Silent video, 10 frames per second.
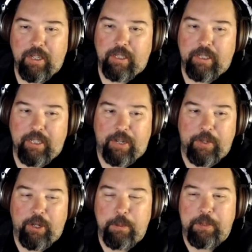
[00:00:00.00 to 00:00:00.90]
Yeah, I
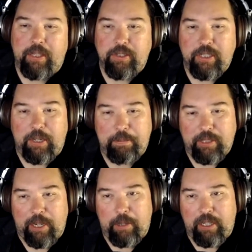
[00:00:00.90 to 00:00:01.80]
would hope that those
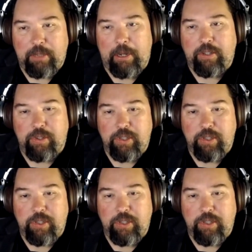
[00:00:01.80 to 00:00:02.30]
state policymakers are